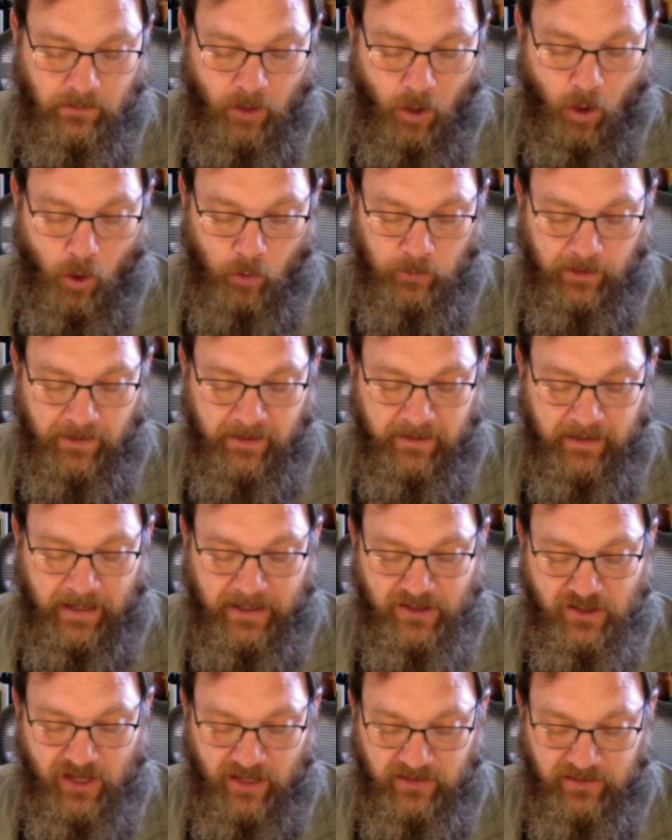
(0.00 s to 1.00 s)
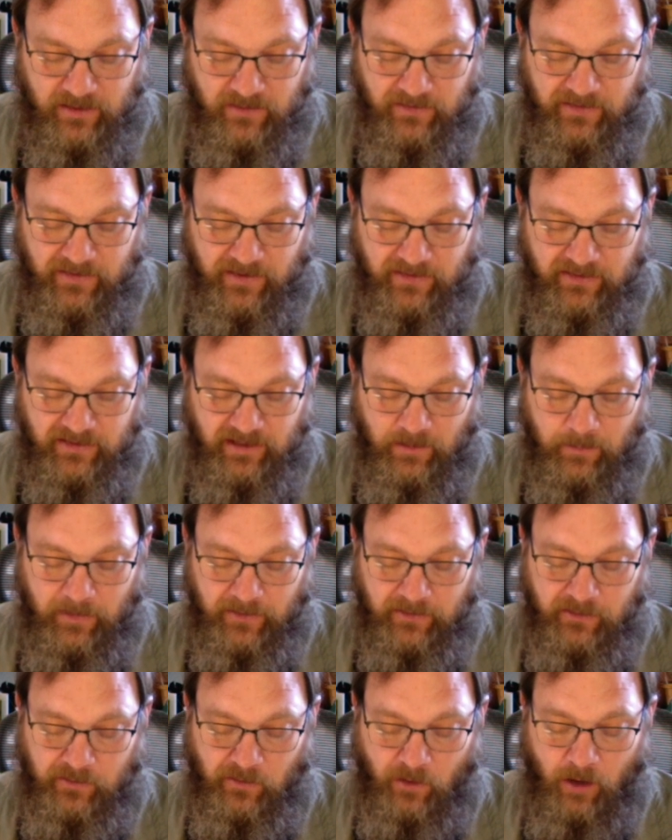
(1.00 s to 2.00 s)
Only the digestive system
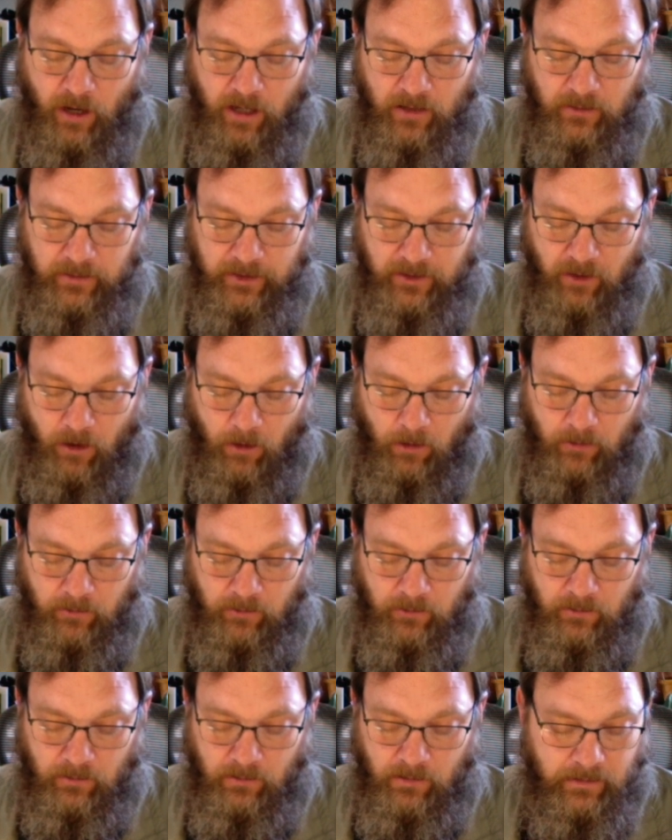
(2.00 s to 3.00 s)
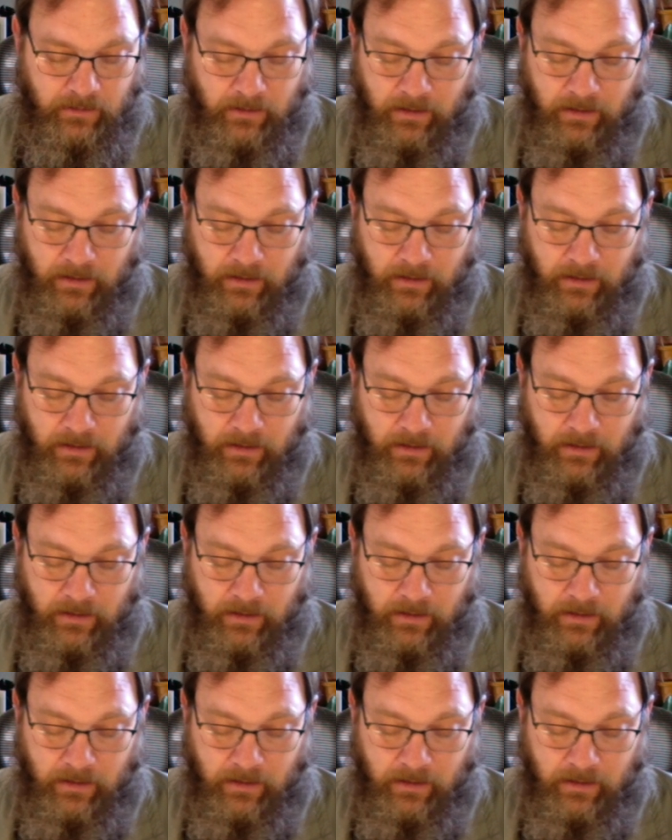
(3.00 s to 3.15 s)
is strongly carnal,